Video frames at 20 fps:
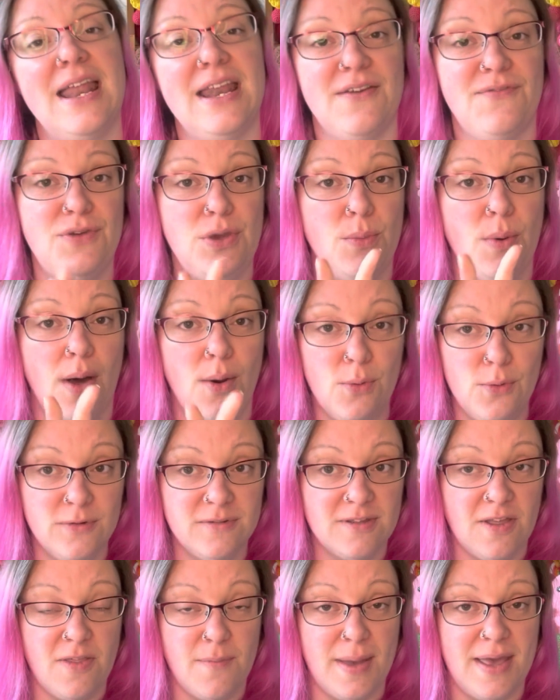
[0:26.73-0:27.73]
if you are
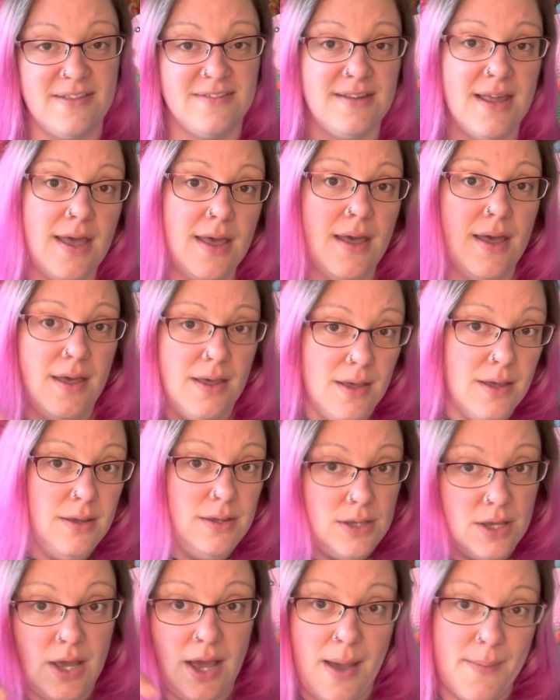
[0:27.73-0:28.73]
also the best,
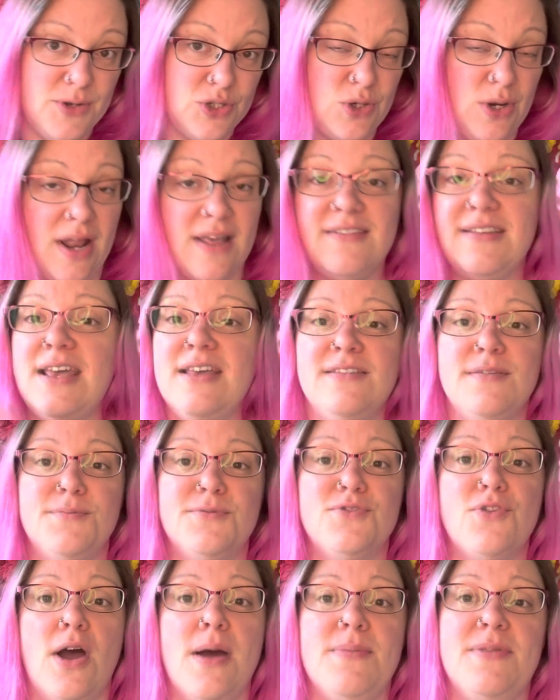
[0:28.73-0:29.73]
you can come and join us. Hit
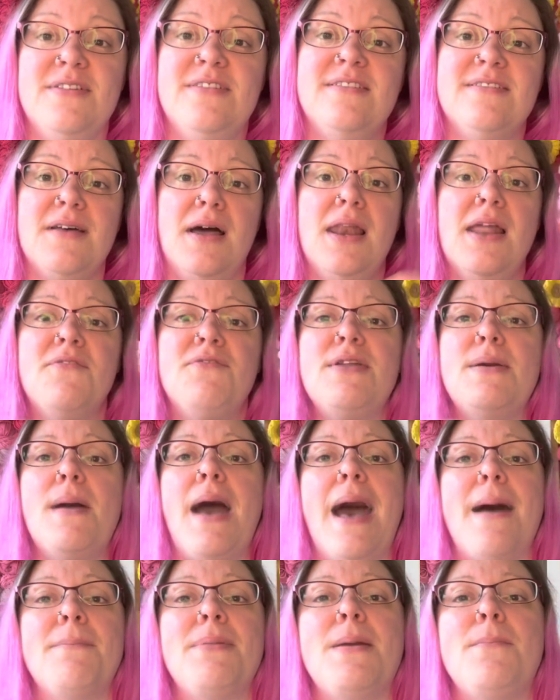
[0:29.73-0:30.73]
subscribe. This is our lovely,
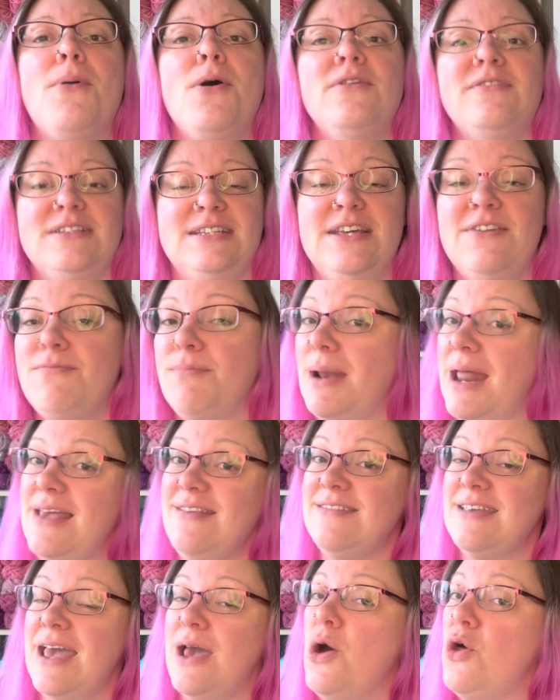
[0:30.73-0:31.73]
happy, positive
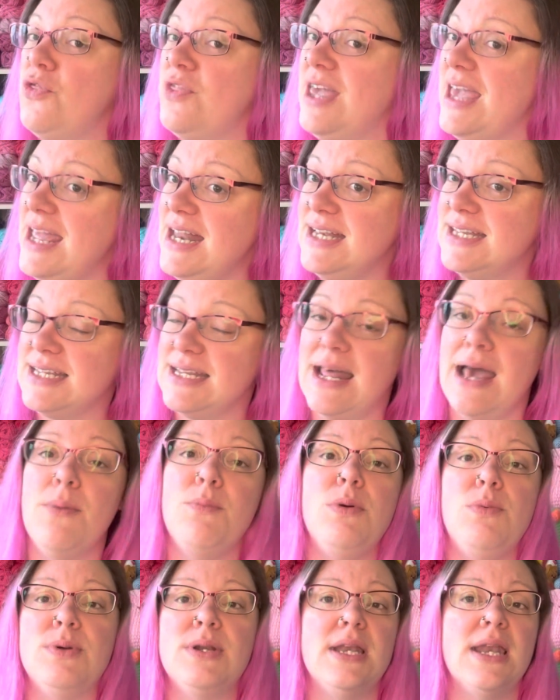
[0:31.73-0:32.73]
place here on the internet, and
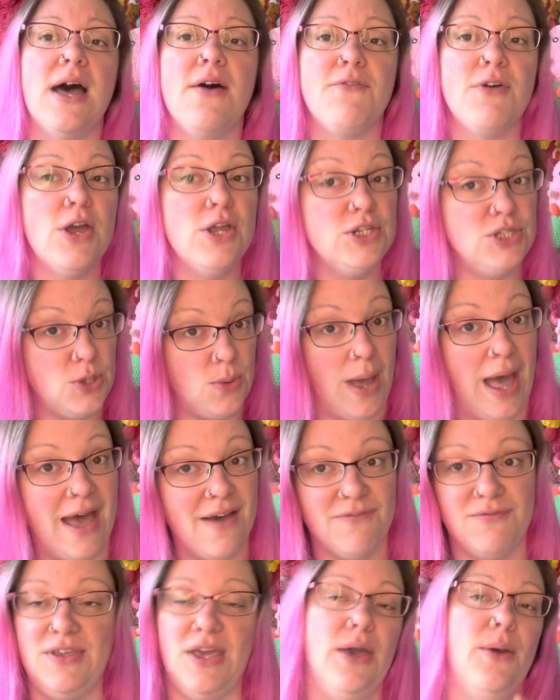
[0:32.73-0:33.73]
we would love to
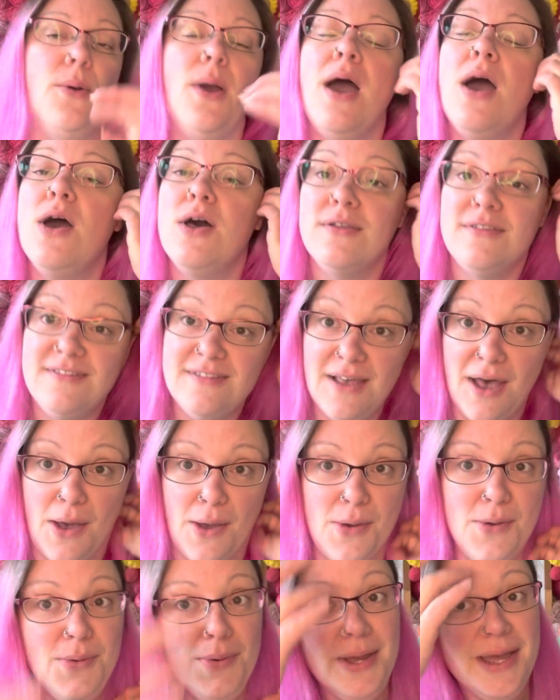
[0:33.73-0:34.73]
have you.
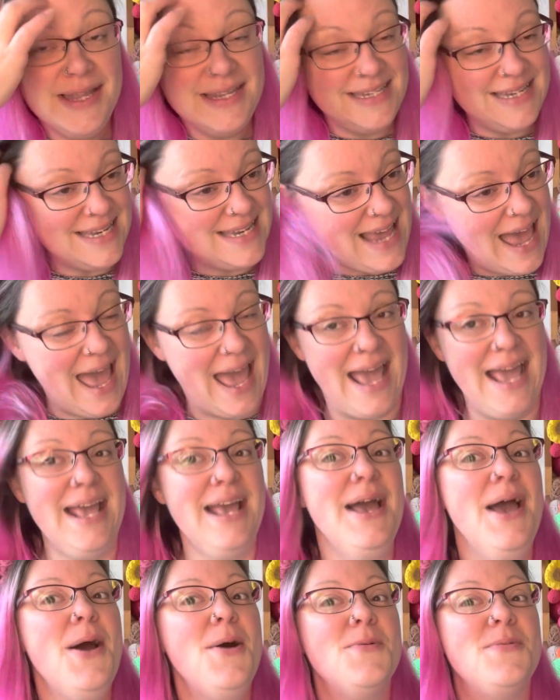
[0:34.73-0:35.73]
So today
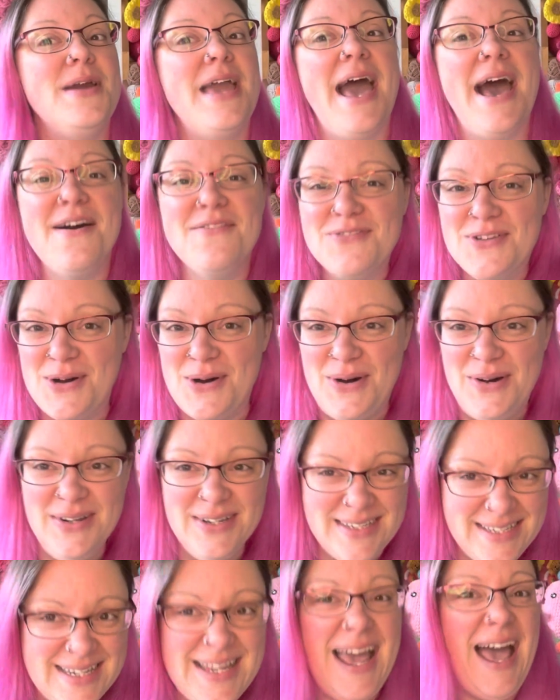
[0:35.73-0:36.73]
we have
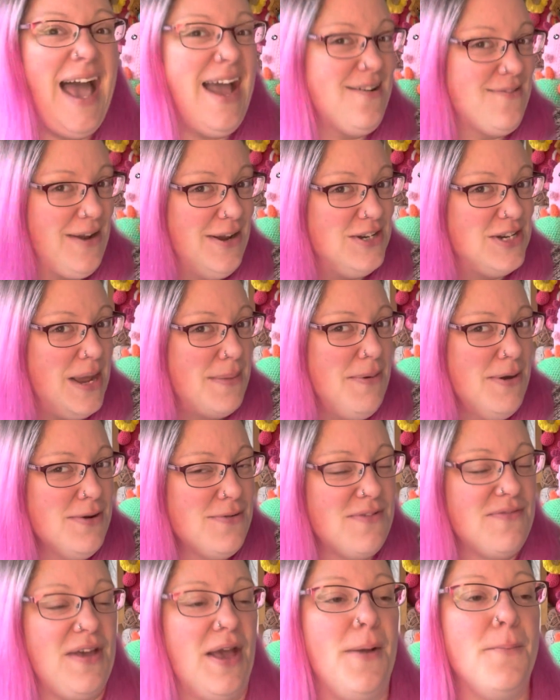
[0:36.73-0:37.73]
got a crochet book
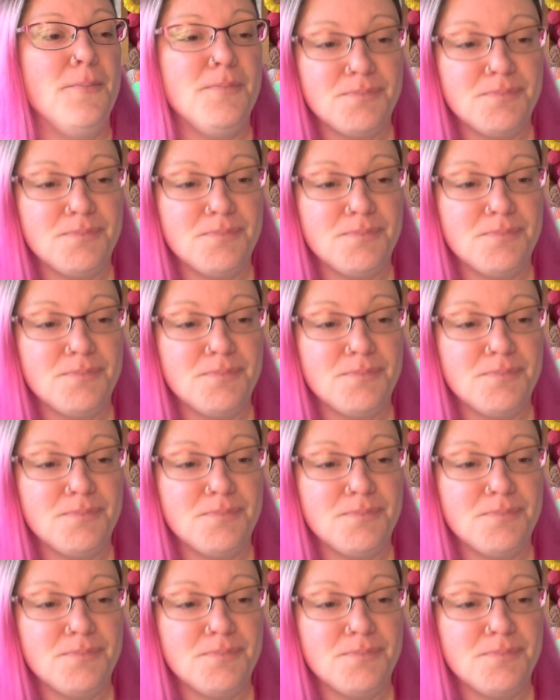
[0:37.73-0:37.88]
review.